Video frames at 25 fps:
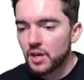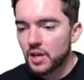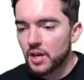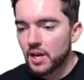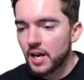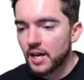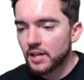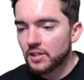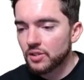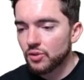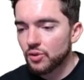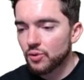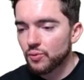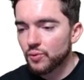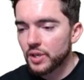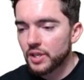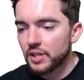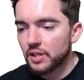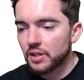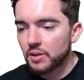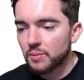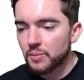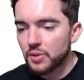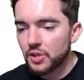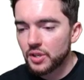Excellent written
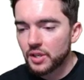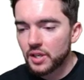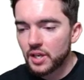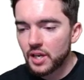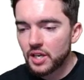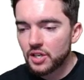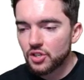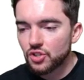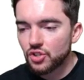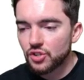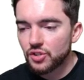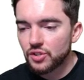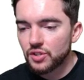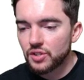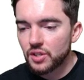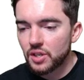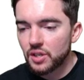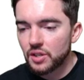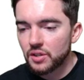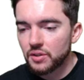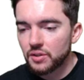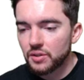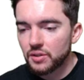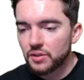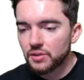and communication
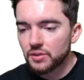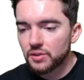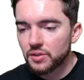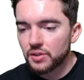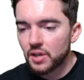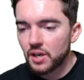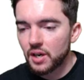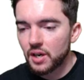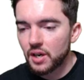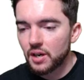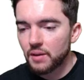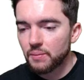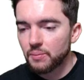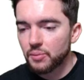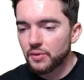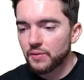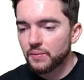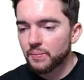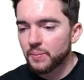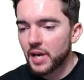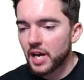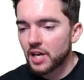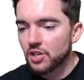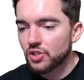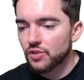skills, uh,
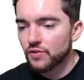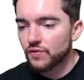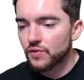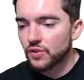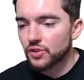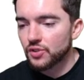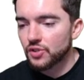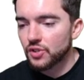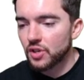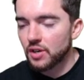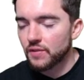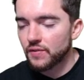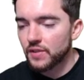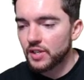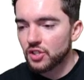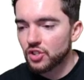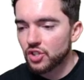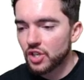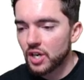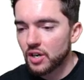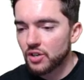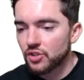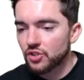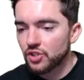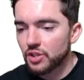passion for solving
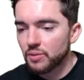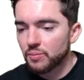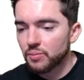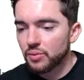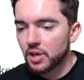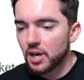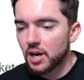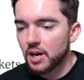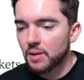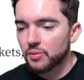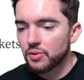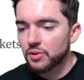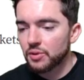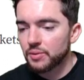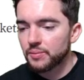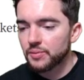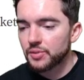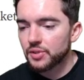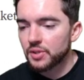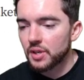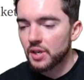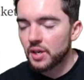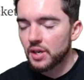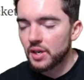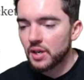challenging problems,
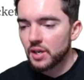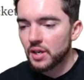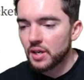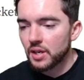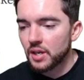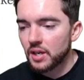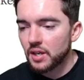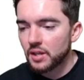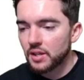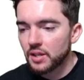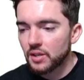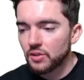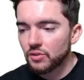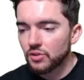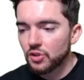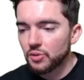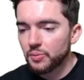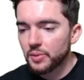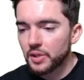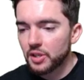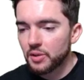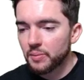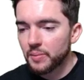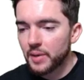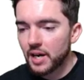and then a little
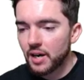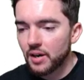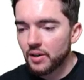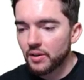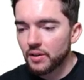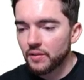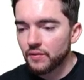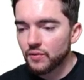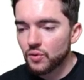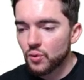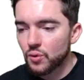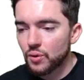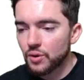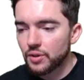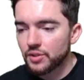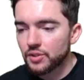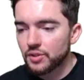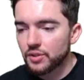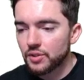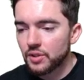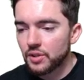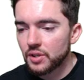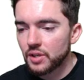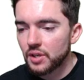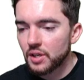bit about, of
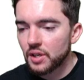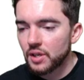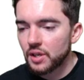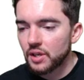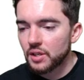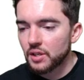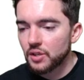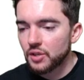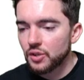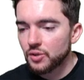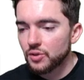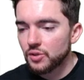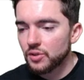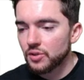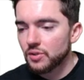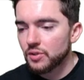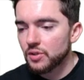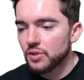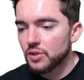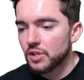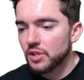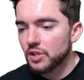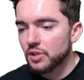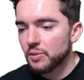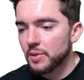course, you know, you
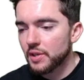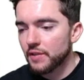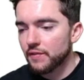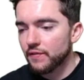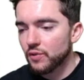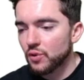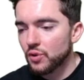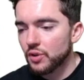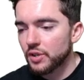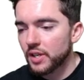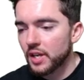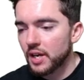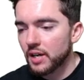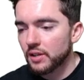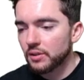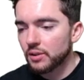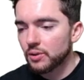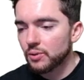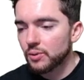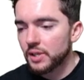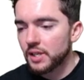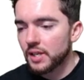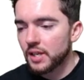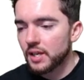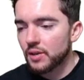need to be fluent,
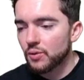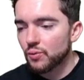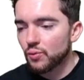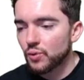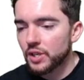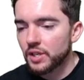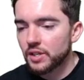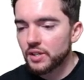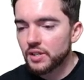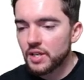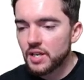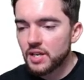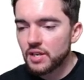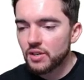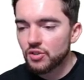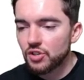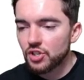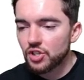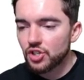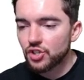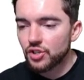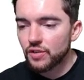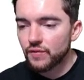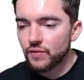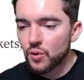eloquent in written
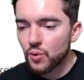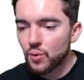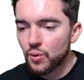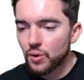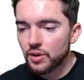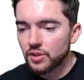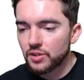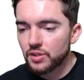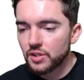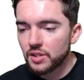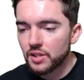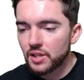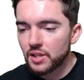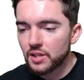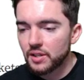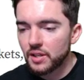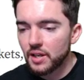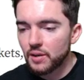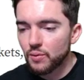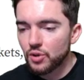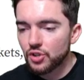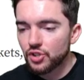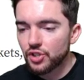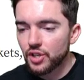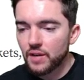English, of course, and then they
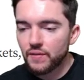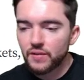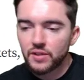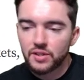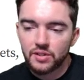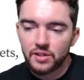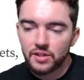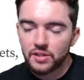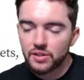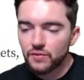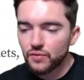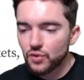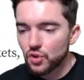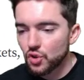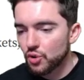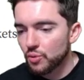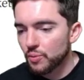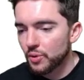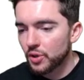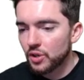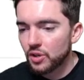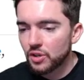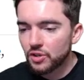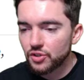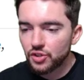want you to have a sense of
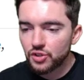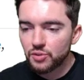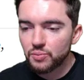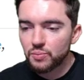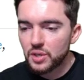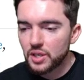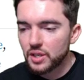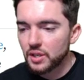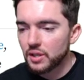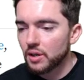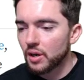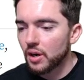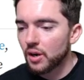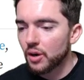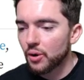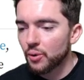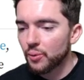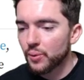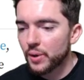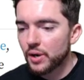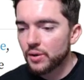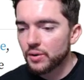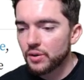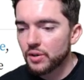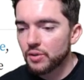humor and just be an all
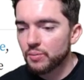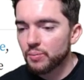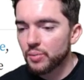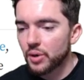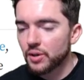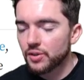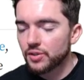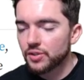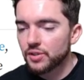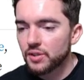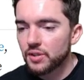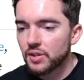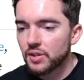around good person.